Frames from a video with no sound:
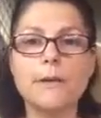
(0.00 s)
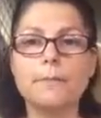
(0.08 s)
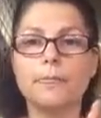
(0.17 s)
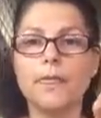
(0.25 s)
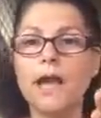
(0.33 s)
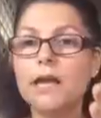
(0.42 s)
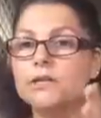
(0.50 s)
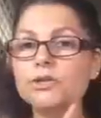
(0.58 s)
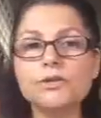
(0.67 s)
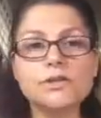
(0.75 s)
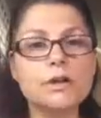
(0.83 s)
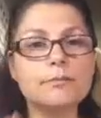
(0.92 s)
I do
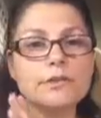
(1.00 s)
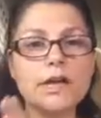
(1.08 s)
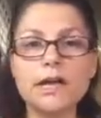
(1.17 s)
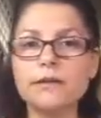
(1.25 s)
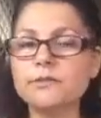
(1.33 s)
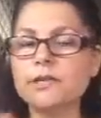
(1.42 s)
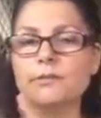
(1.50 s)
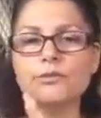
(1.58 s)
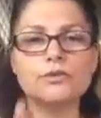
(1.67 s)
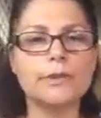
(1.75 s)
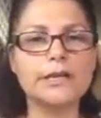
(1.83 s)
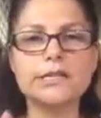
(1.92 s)
sometimes, I do
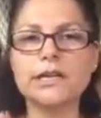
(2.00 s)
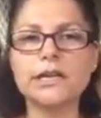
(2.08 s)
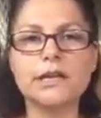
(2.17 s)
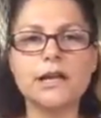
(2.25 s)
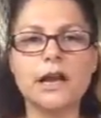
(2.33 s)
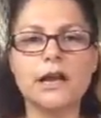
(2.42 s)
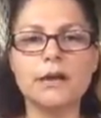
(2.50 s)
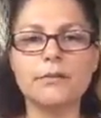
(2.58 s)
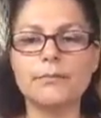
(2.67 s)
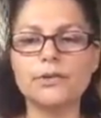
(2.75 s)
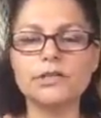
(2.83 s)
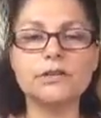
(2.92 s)
my daily
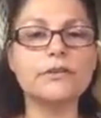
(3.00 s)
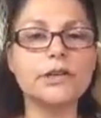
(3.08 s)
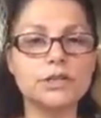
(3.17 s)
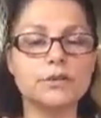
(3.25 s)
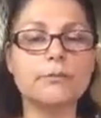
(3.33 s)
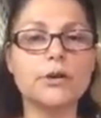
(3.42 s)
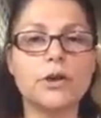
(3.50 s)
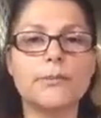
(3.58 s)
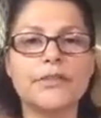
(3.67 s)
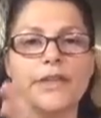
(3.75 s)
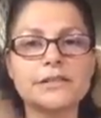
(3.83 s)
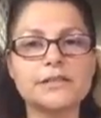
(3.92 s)
motivation blog, but
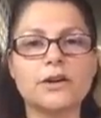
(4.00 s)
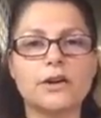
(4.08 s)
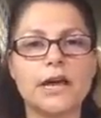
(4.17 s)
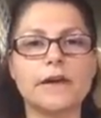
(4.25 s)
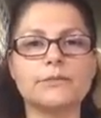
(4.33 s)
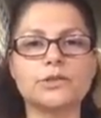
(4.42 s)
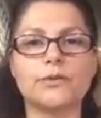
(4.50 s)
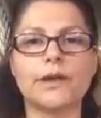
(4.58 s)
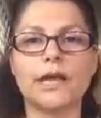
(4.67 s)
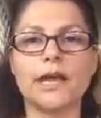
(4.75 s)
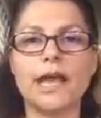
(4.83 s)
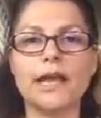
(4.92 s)
that's all I'm
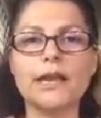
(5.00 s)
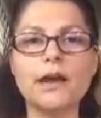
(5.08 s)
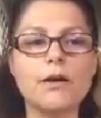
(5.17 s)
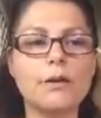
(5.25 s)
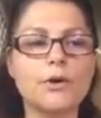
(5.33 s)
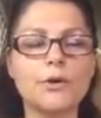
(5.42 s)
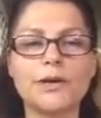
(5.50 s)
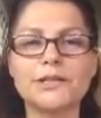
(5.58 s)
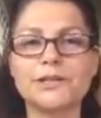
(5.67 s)
doing. And now I'm going to